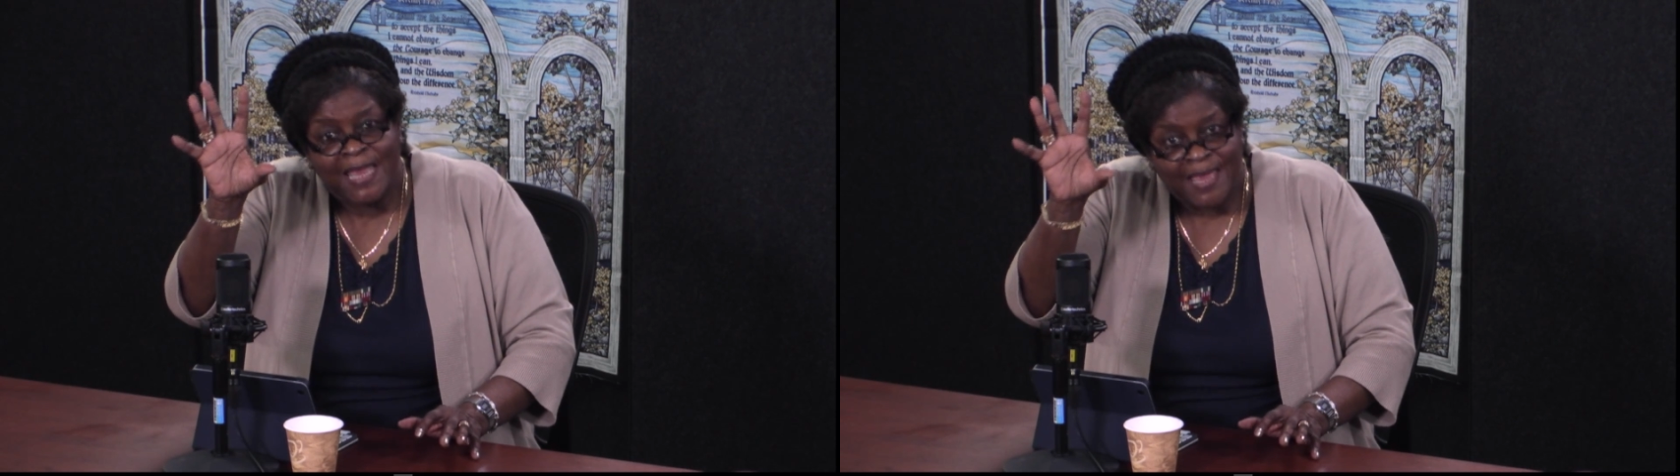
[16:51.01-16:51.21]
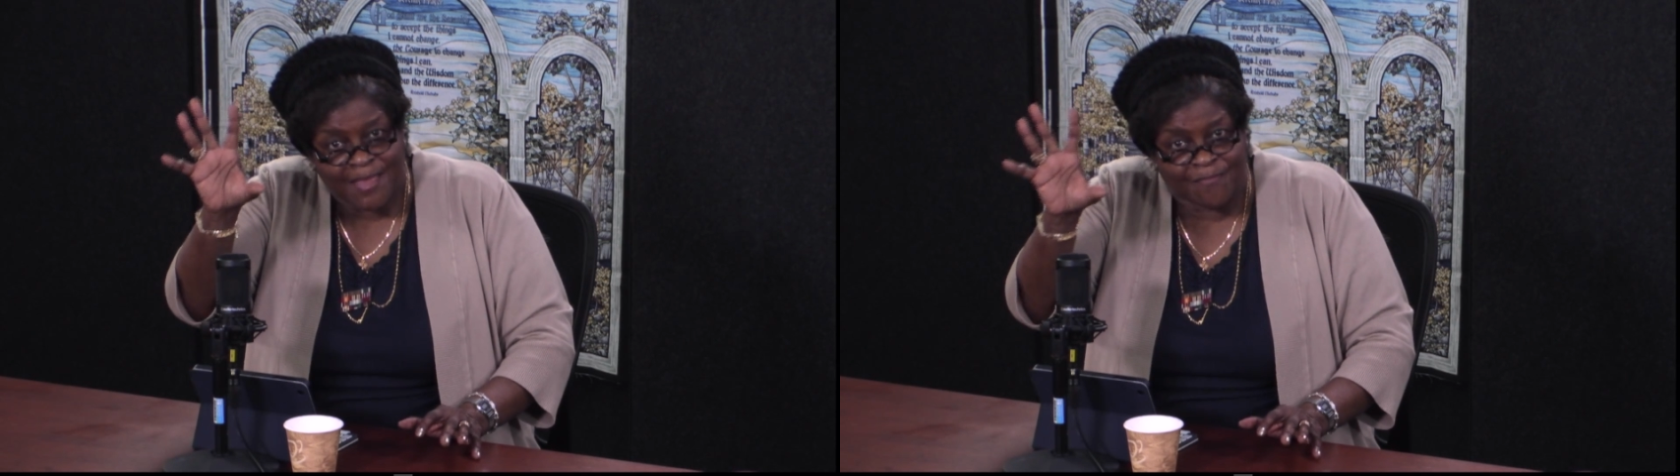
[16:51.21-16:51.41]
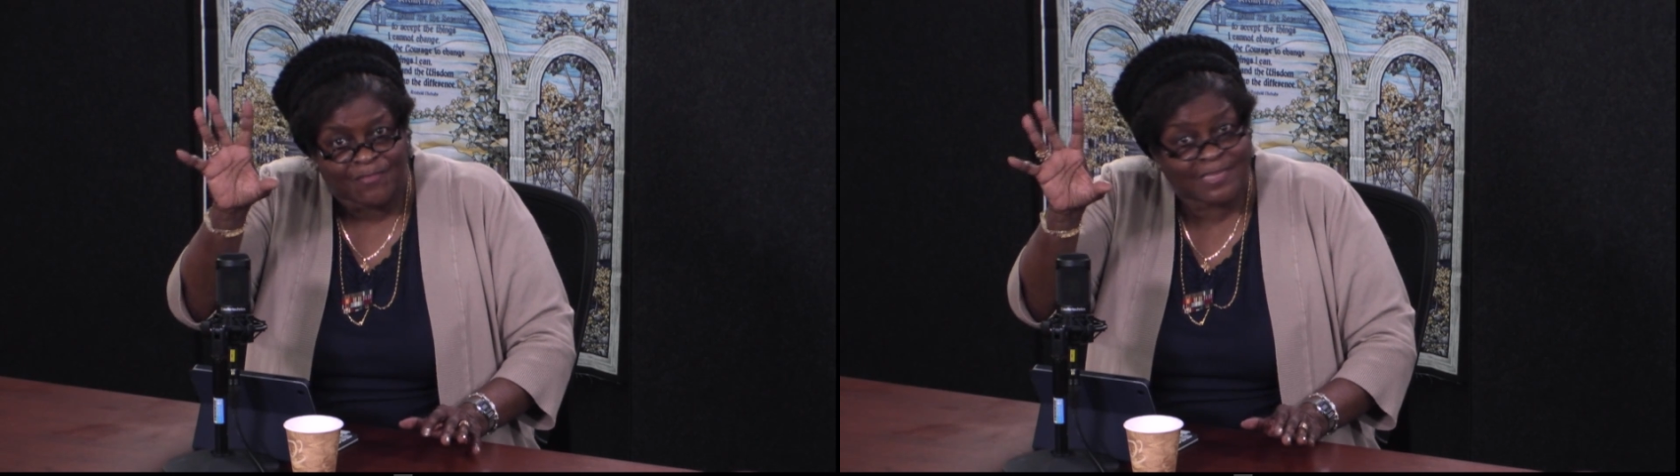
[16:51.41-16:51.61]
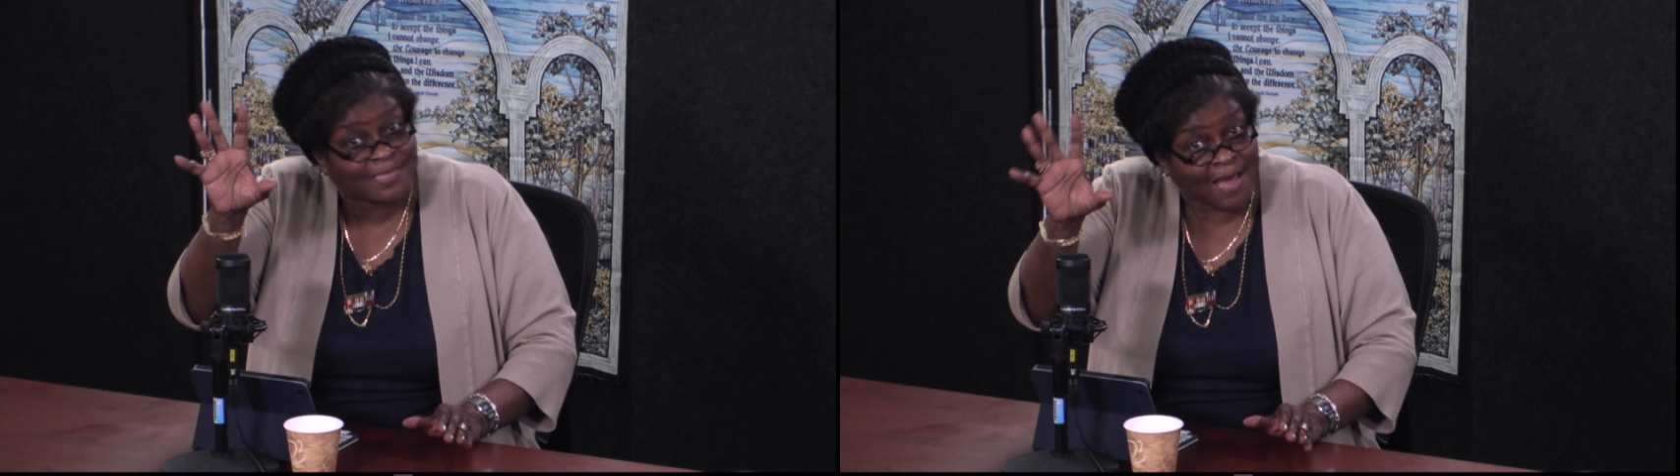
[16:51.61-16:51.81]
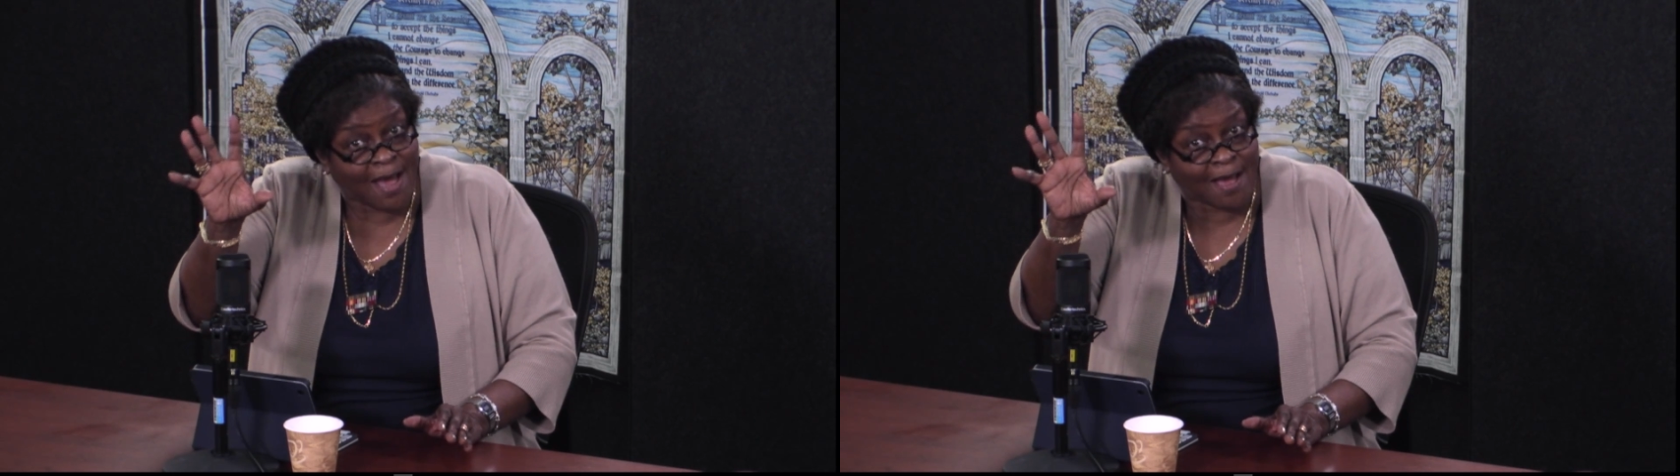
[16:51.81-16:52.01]
in the
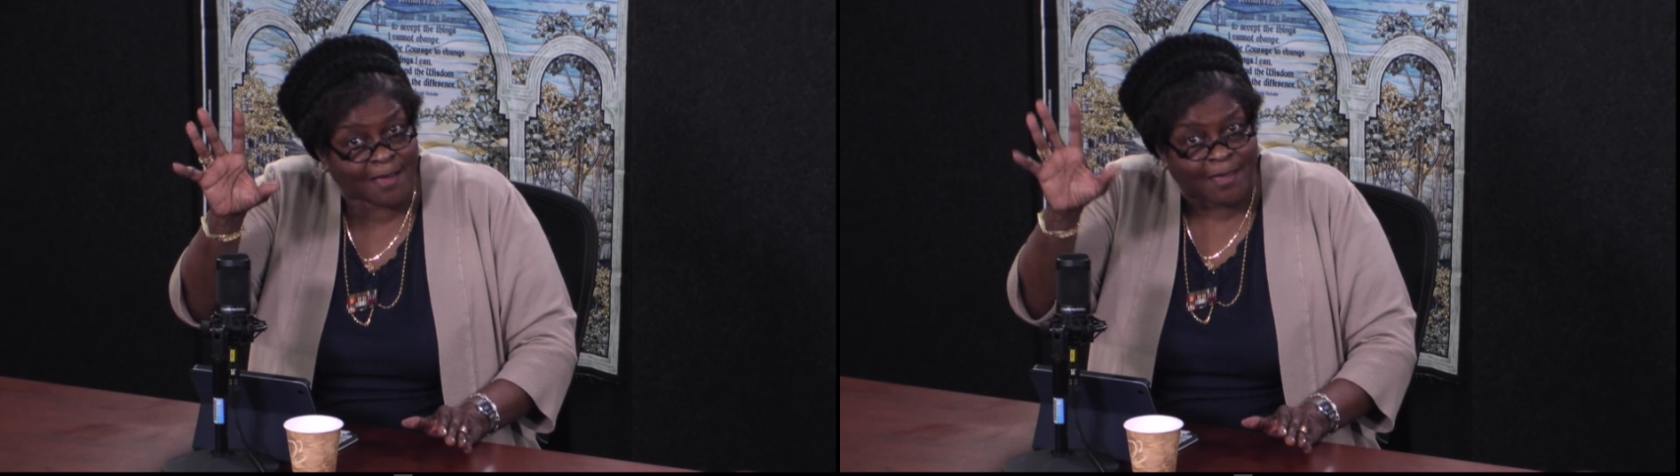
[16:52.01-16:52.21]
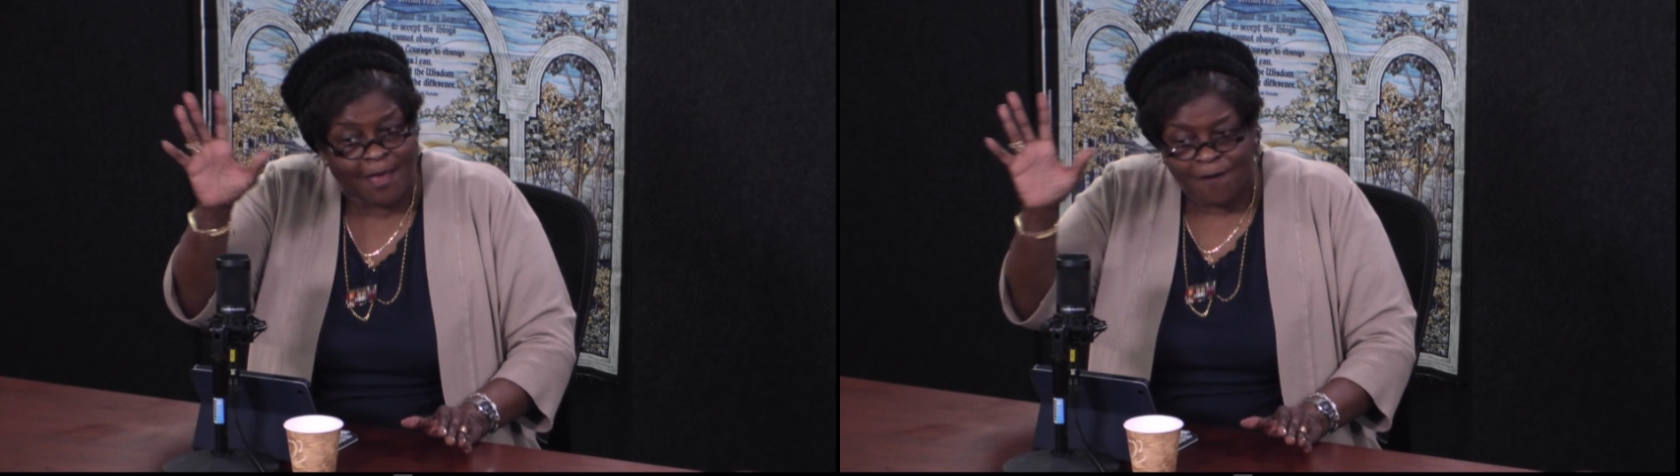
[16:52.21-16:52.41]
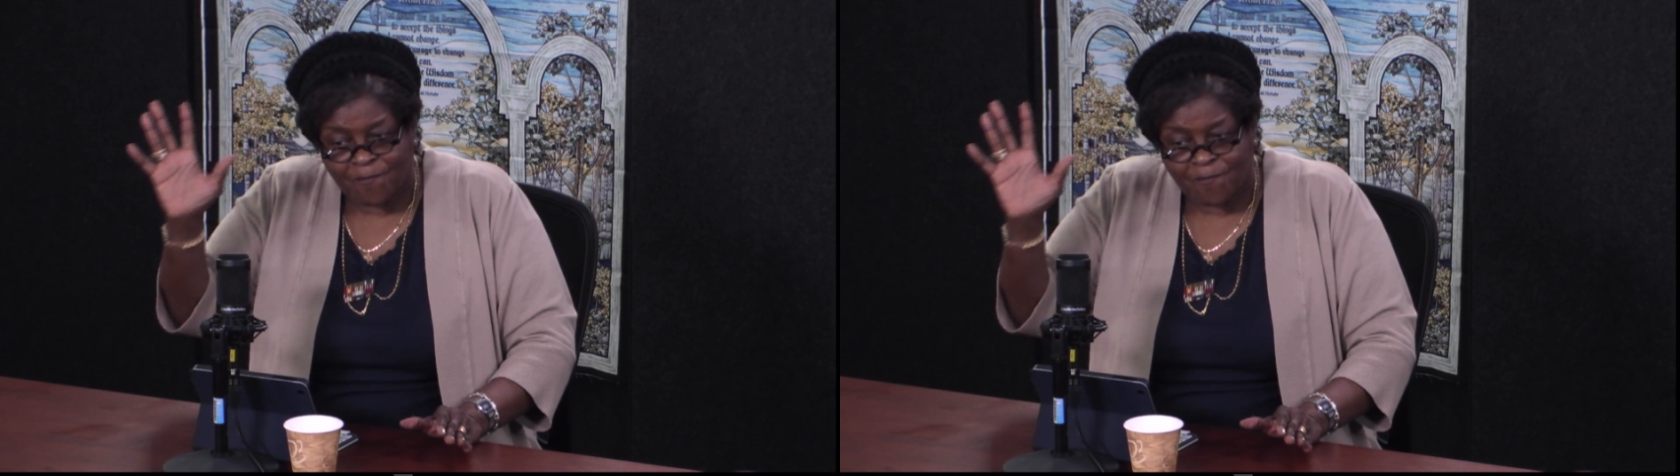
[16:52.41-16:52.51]
sky,